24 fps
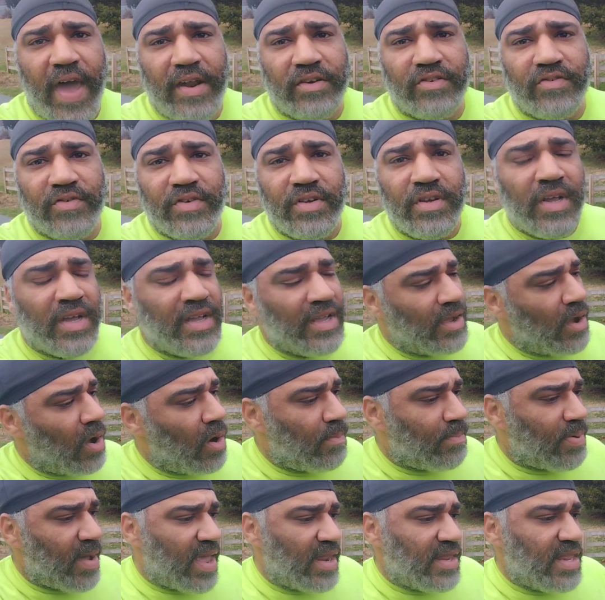Hope I ain't leave
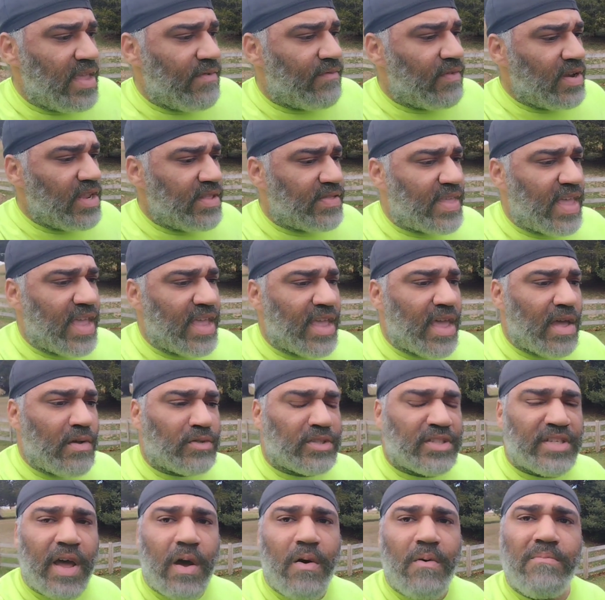anything else out.
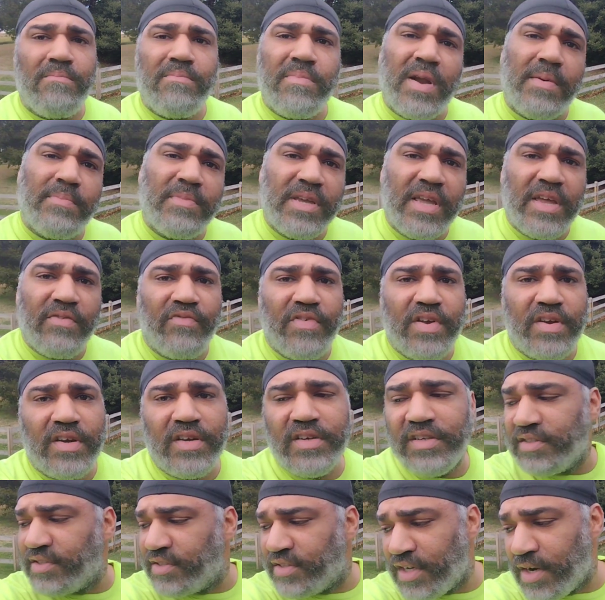I'm gonna get rid of this junk
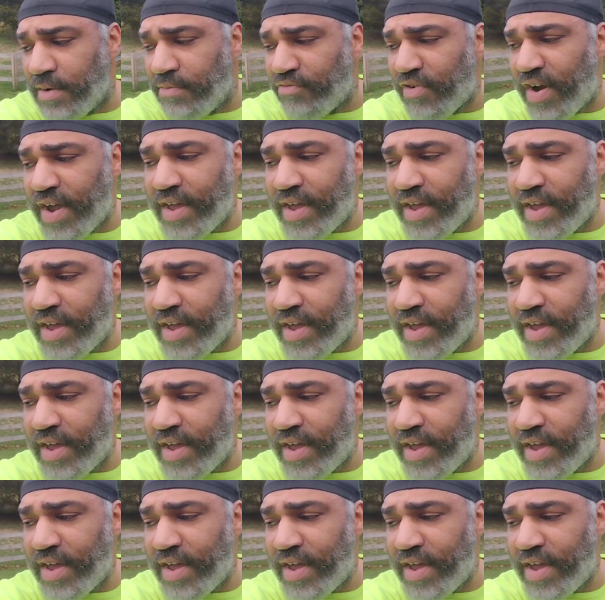right here.